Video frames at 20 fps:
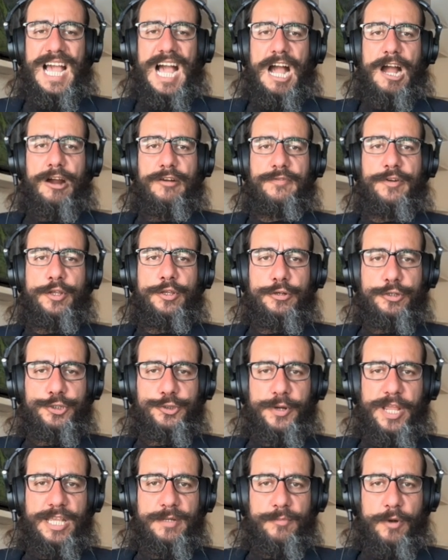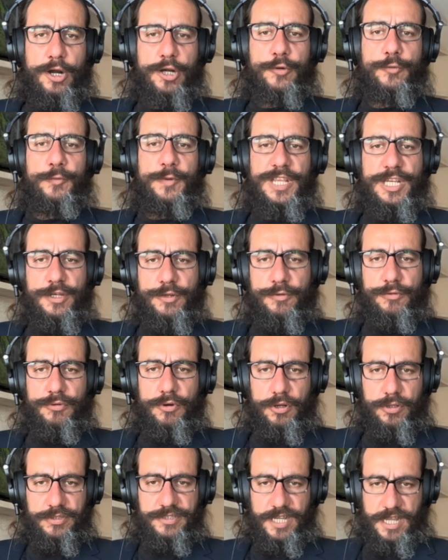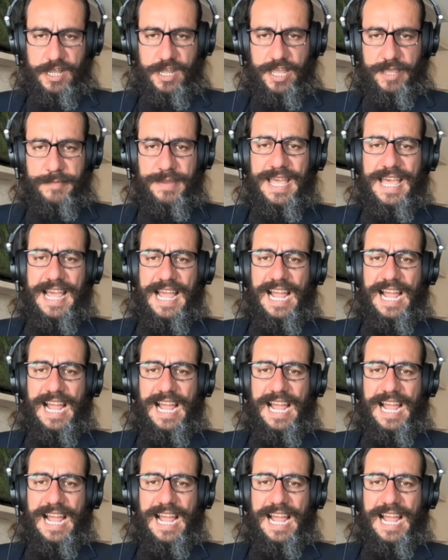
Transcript: However, your trademark renewal time